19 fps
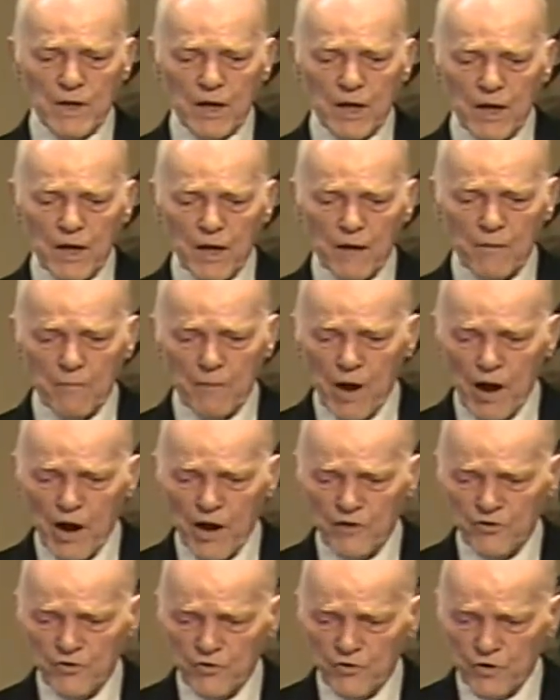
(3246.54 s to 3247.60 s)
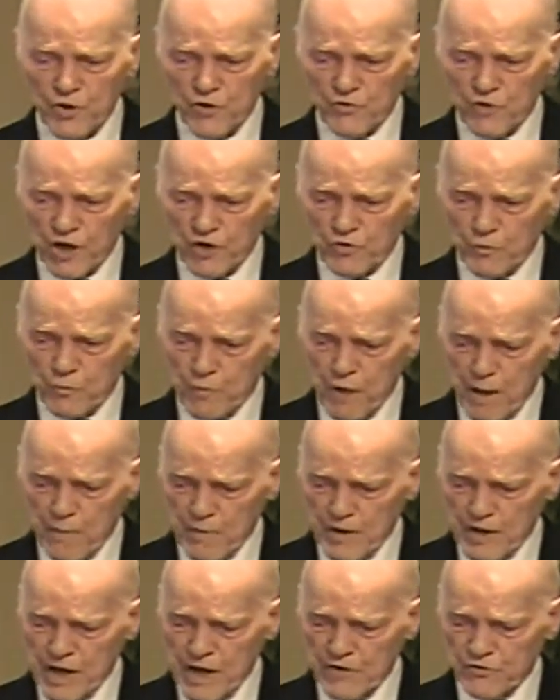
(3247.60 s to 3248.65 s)
Uh, marriage and sexual
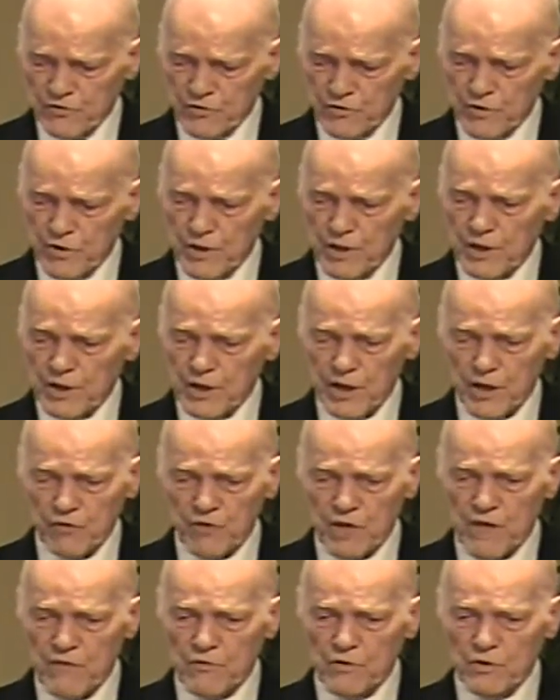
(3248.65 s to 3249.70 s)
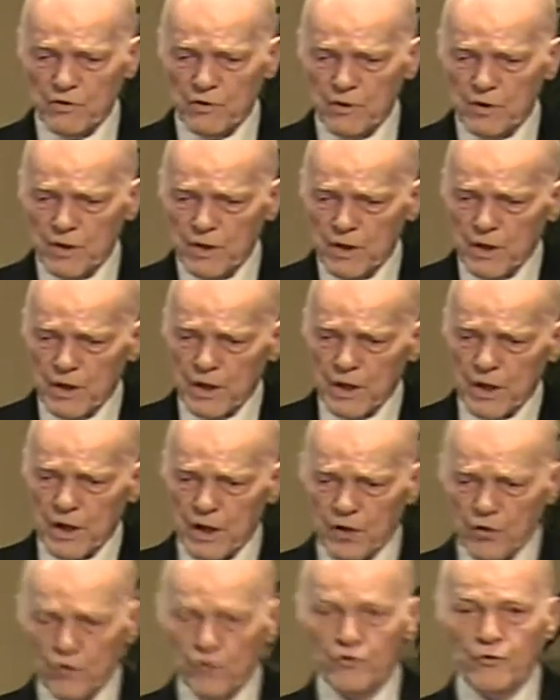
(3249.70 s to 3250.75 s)
propagation is evil.
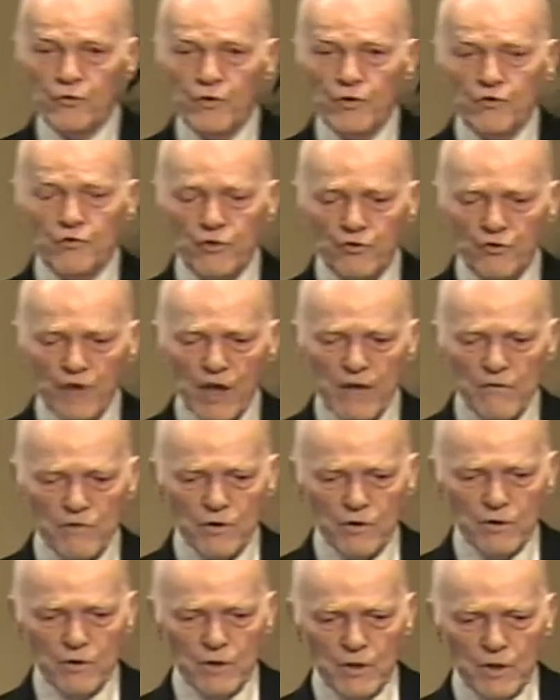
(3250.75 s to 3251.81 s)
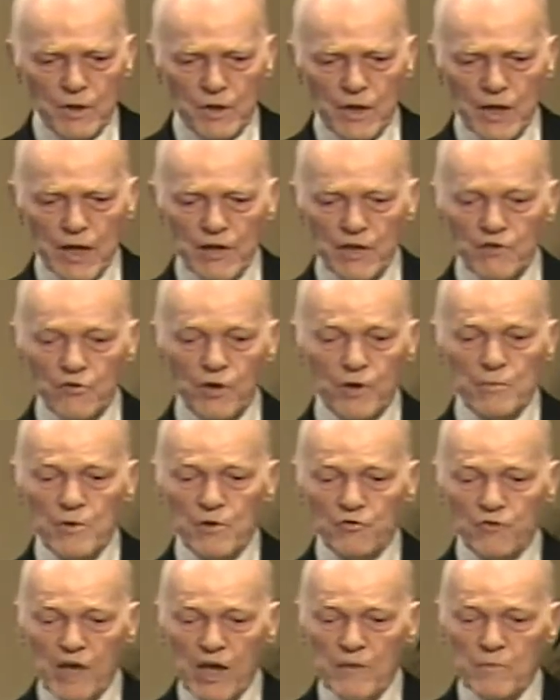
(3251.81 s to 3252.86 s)
Uh, Lucifer is the Savior, and he's going to be
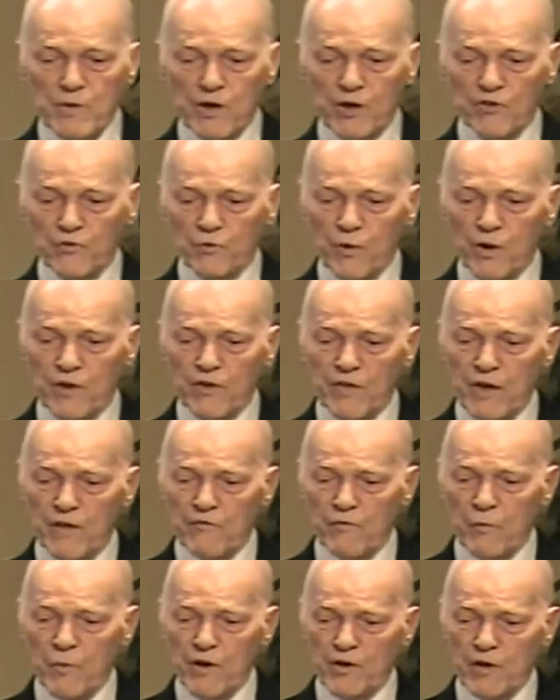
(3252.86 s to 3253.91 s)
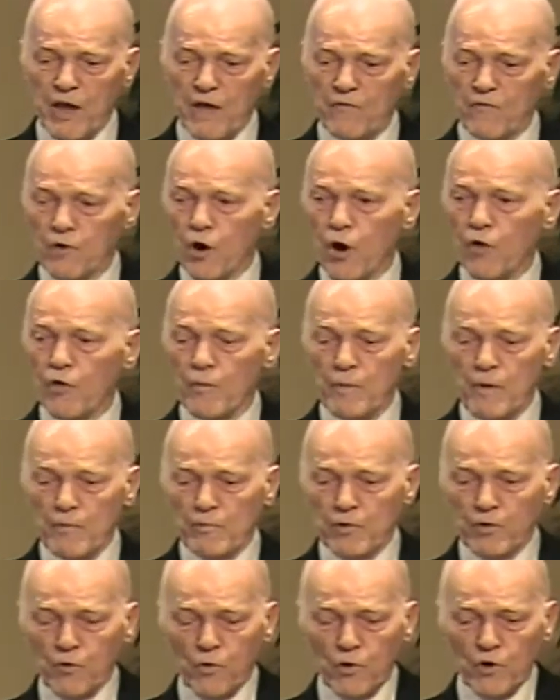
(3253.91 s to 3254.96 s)
saved because he wanted every, all the
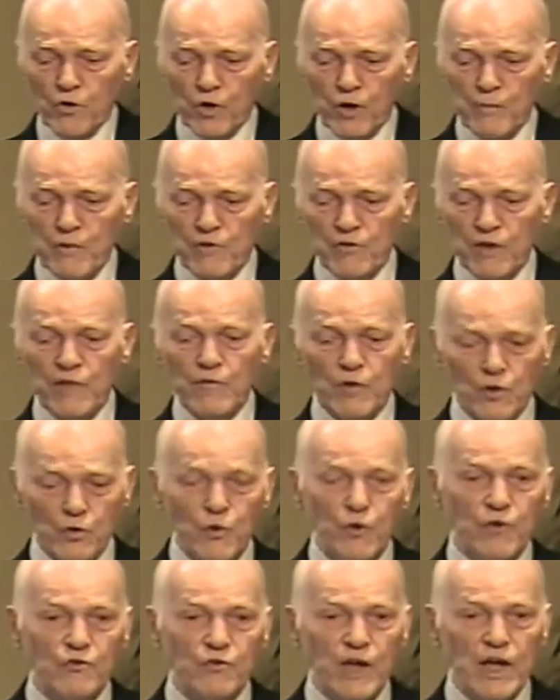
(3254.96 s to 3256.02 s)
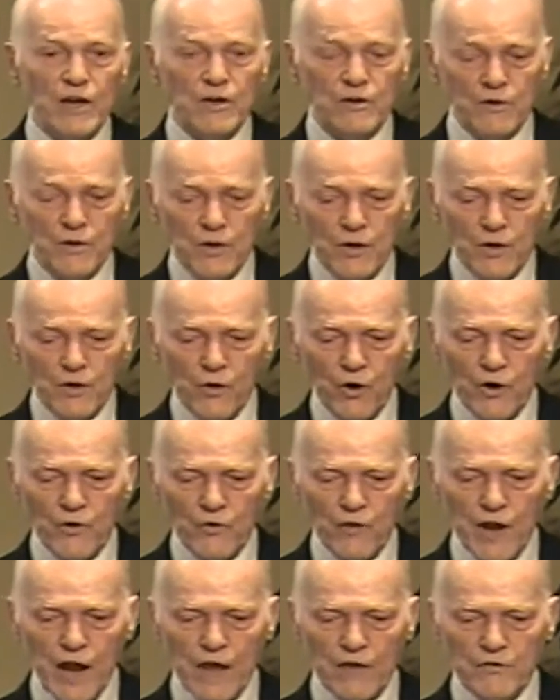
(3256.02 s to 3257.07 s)
people in the world going to be saved, including Satan, according
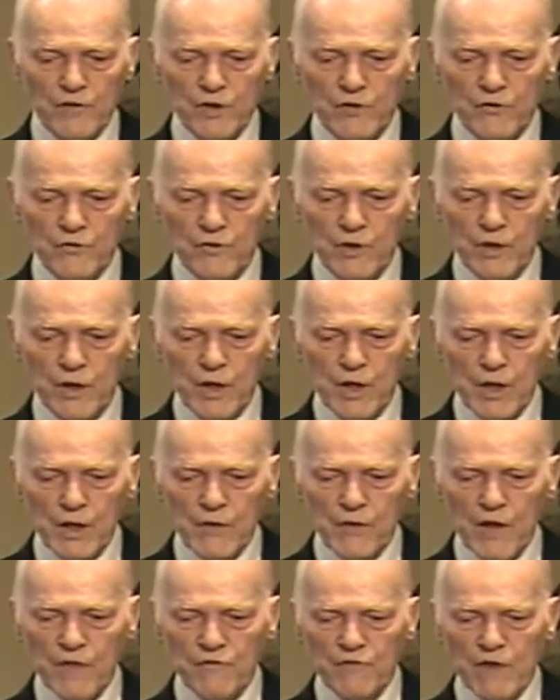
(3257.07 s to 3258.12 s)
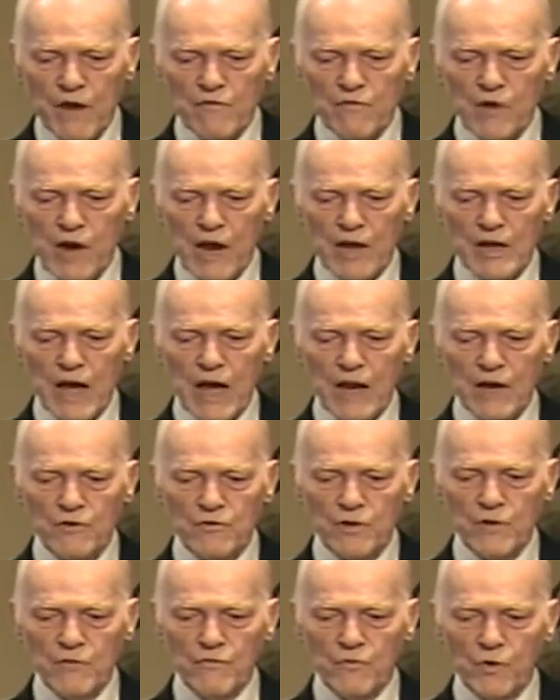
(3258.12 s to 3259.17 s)
to the Gnostics. They favor
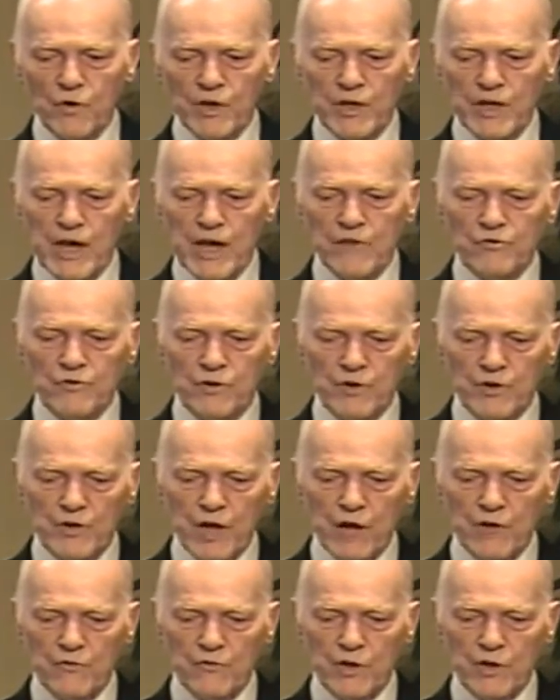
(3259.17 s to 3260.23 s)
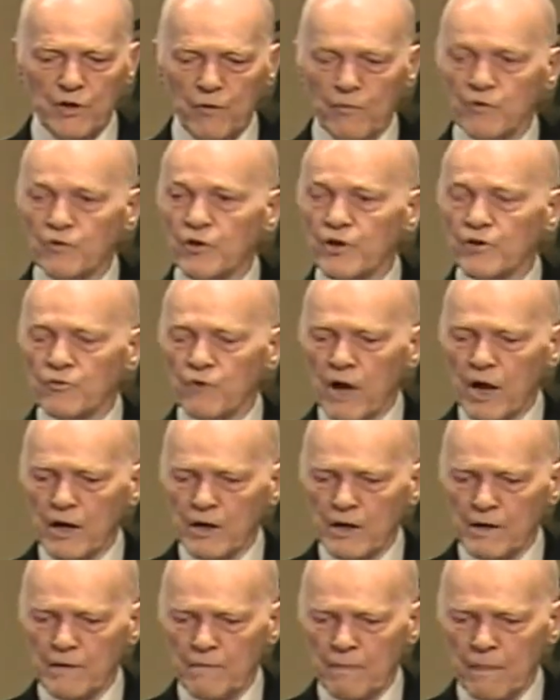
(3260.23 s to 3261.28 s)
idolatry, fornication, adultery,
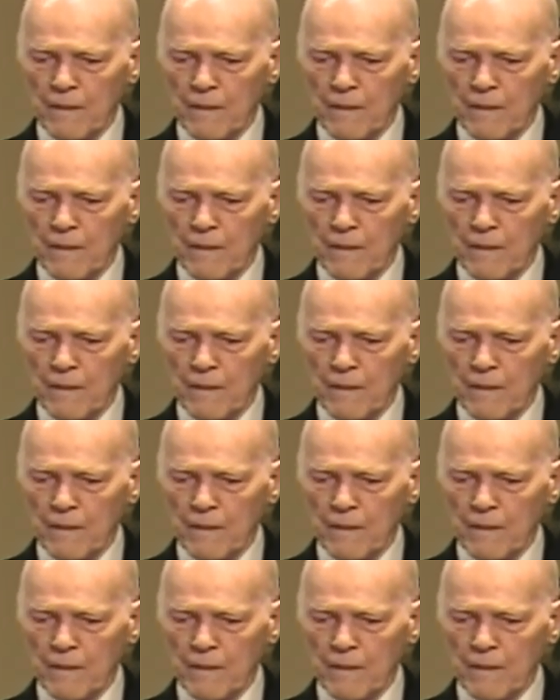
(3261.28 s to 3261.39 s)
homosexuality.